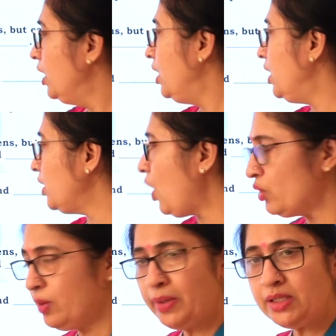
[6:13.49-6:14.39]
uh
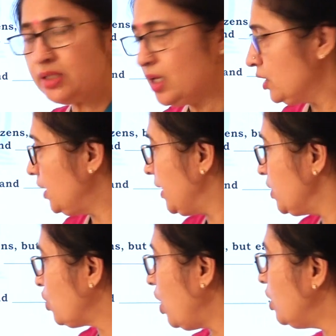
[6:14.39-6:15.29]
governments that
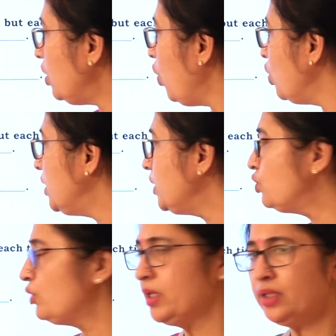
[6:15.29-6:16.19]
is called the holding
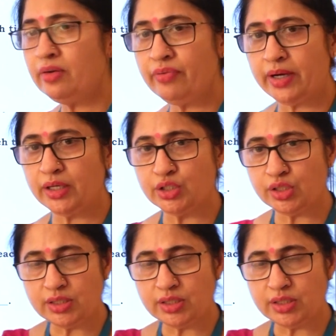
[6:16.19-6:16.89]
together federation.